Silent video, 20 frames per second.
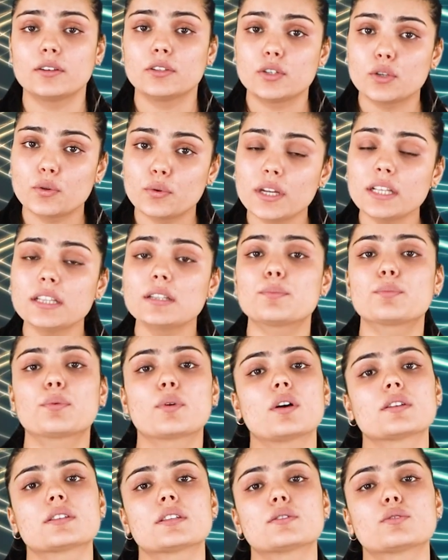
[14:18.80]
during the
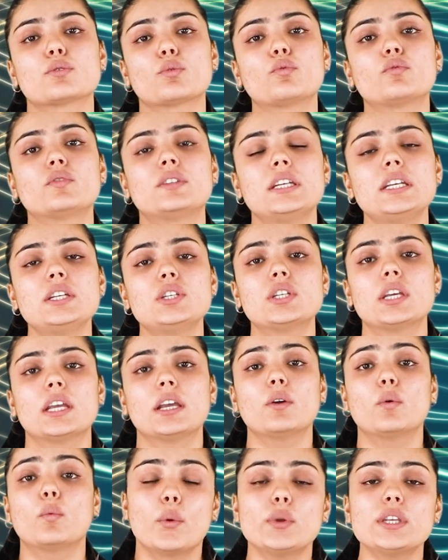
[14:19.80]
process of
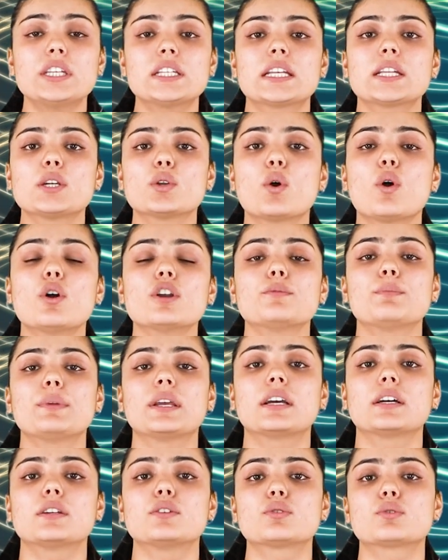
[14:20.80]
teaching which cannot be
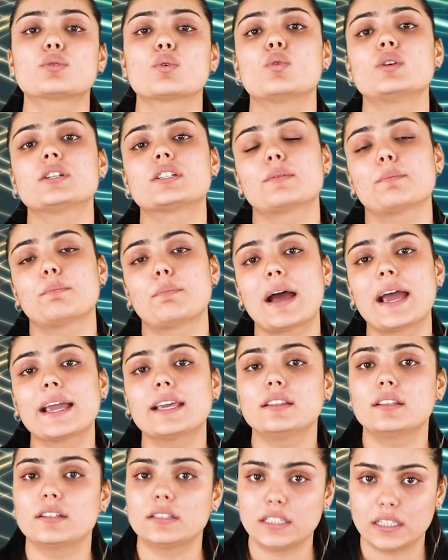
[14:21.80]
controlled
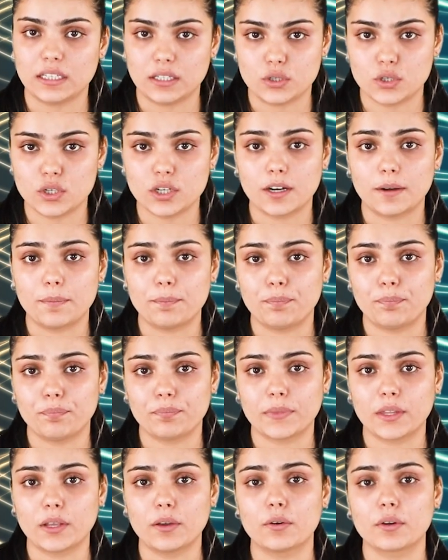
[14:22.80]
by the teacher.
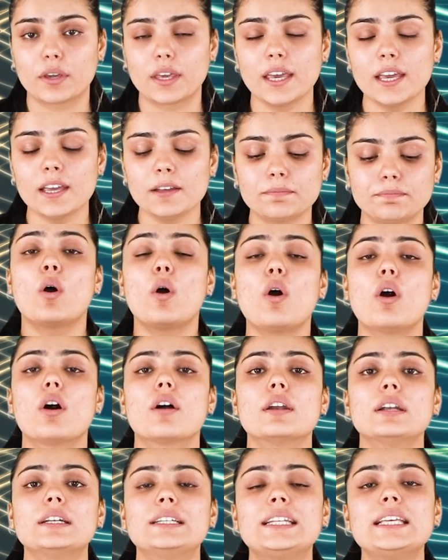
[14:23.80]
Okay,
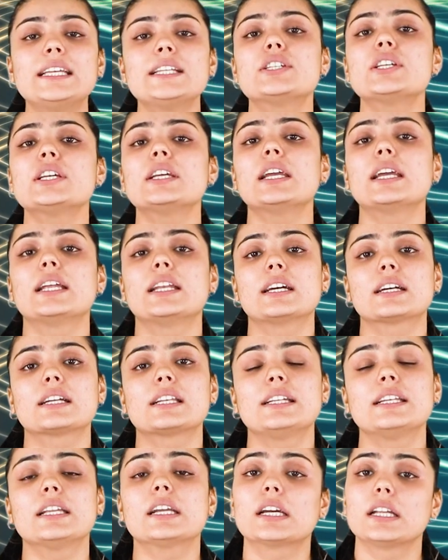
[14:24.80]
or teaching in a
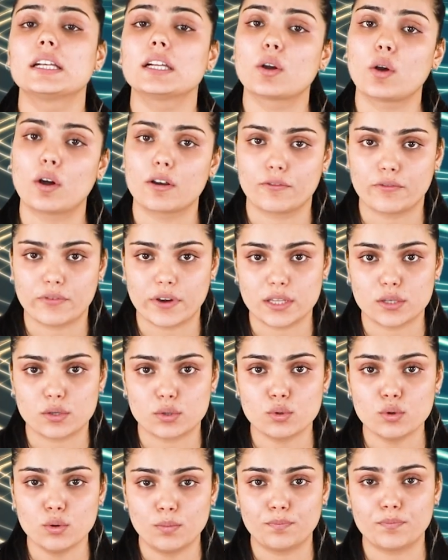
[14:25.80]
clinical
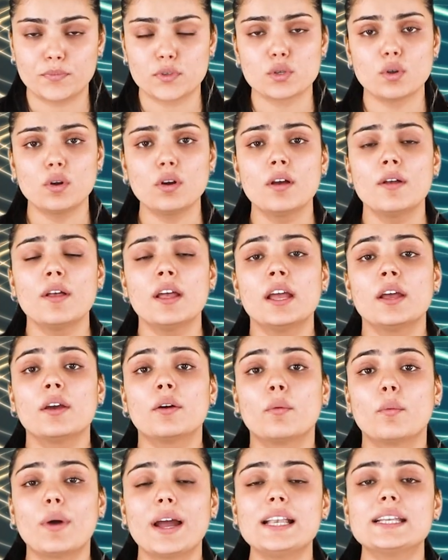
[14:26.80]
conference room. So
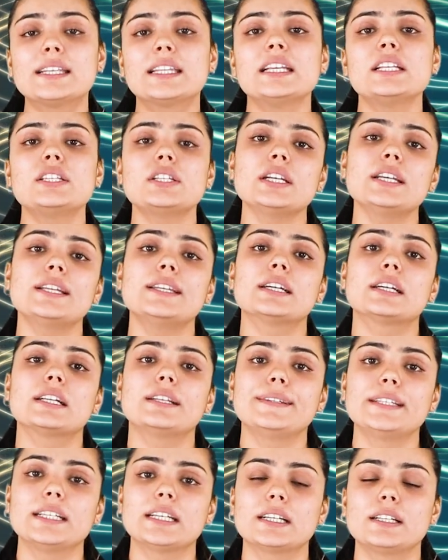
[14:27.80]
while teaching in a
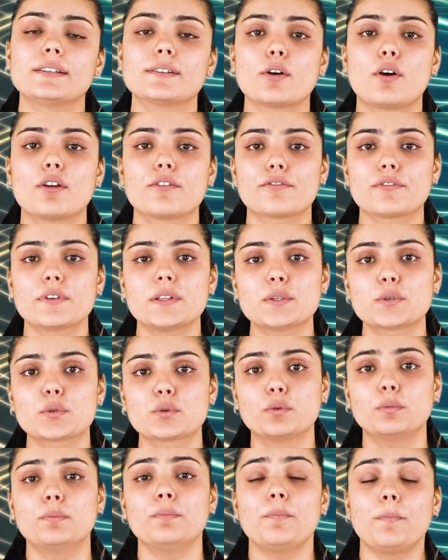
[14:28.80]
clinical conference
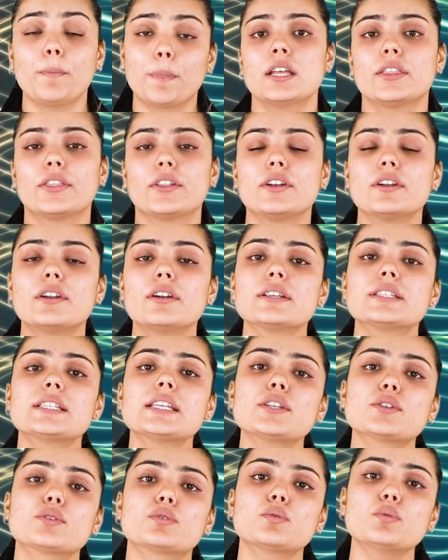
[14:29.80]
room, the
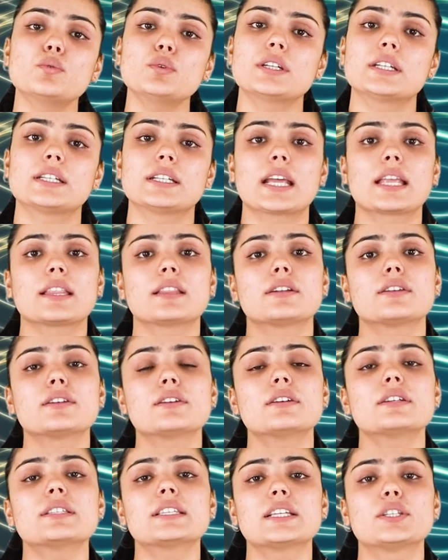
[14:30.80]
nursing student and the
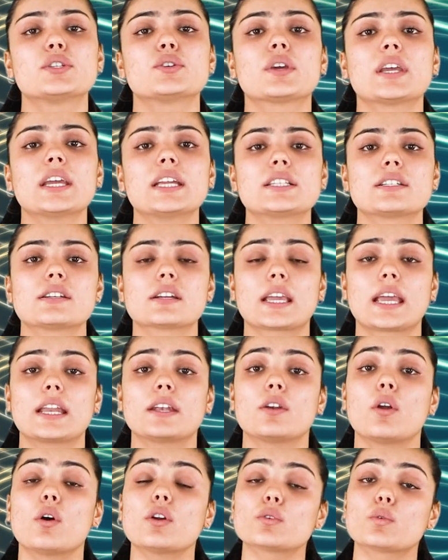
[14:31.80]
nurse educator
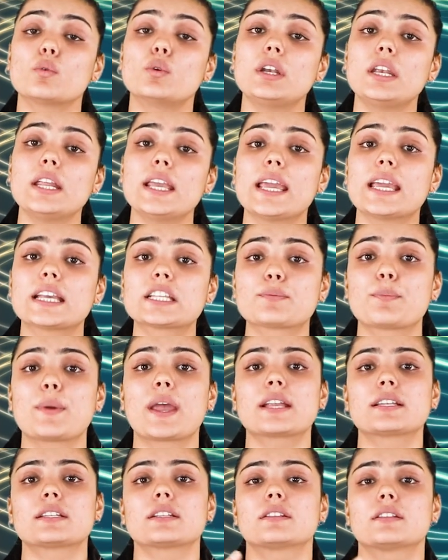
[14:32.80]
can not only
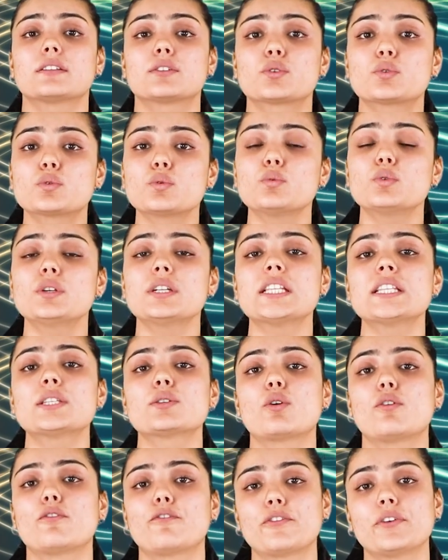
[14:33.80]
expect the
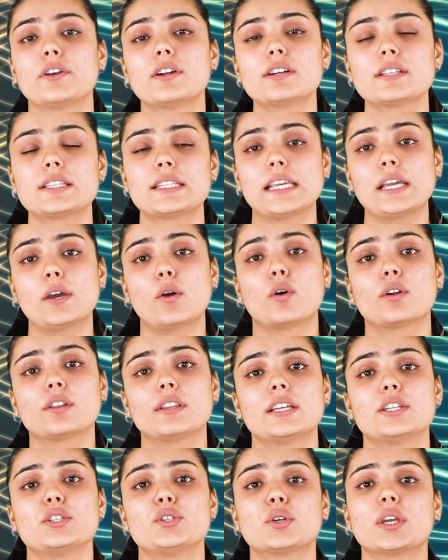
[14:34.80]
students of nursing or
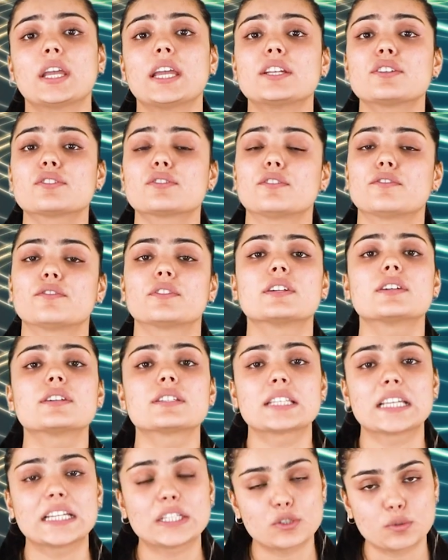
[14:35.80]
the educator of
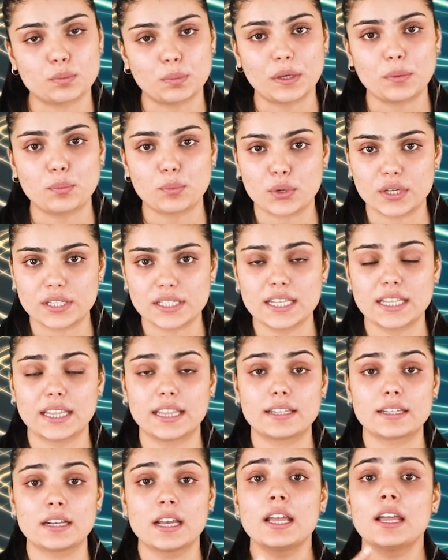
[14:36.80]
nursing to be
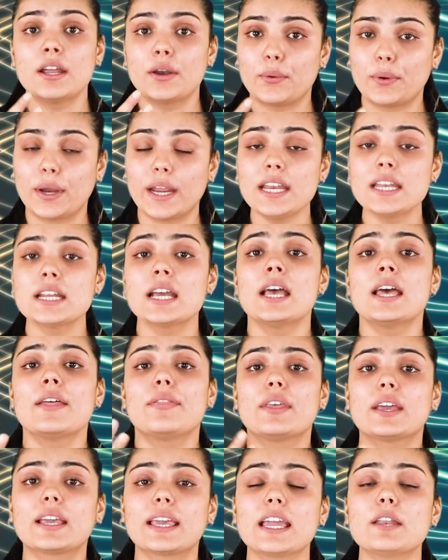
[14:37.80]
present, right?
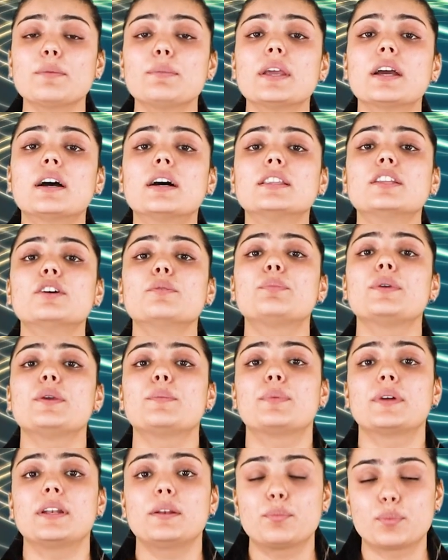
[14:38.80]
There can be other
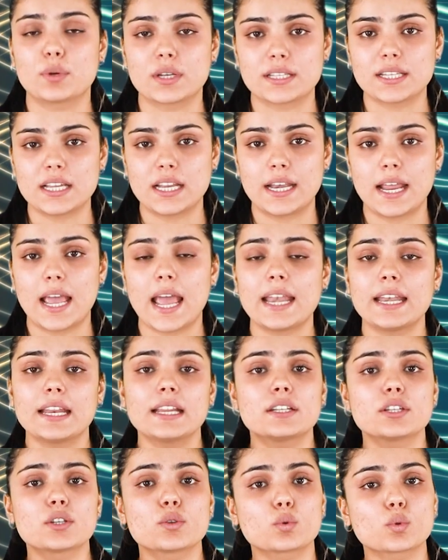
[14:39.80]
people present, and
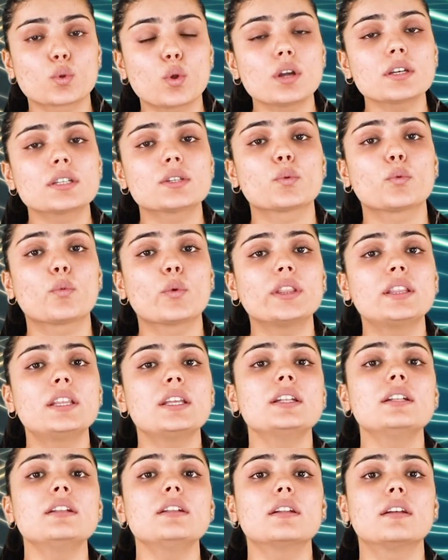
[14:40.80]
it is not
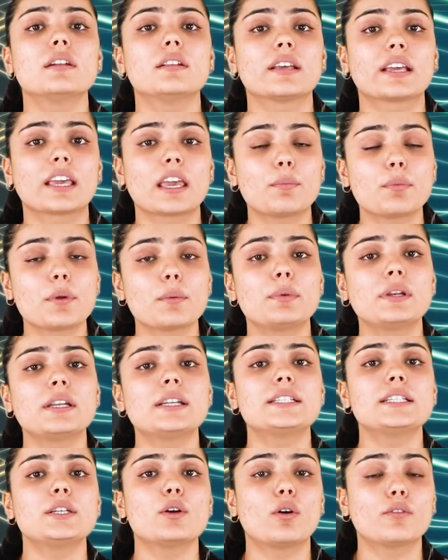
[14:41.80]
within the
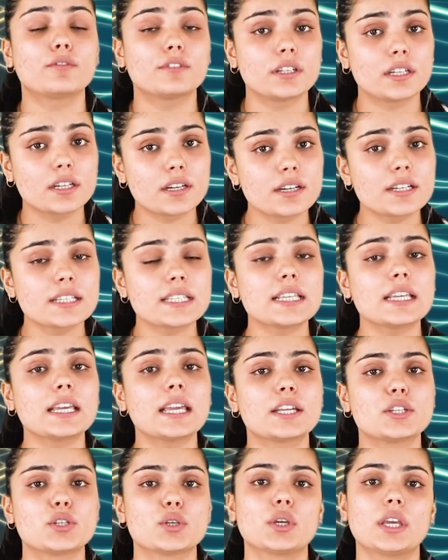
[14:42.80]
capability of the nursing
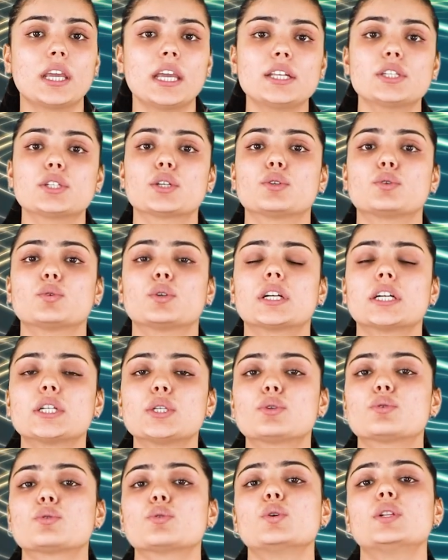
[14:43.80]
educator to
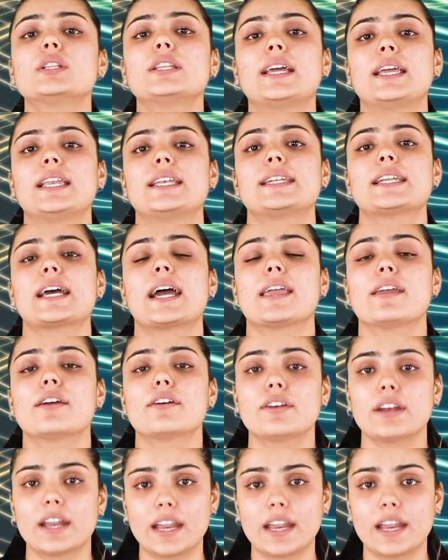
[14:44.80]
control the entire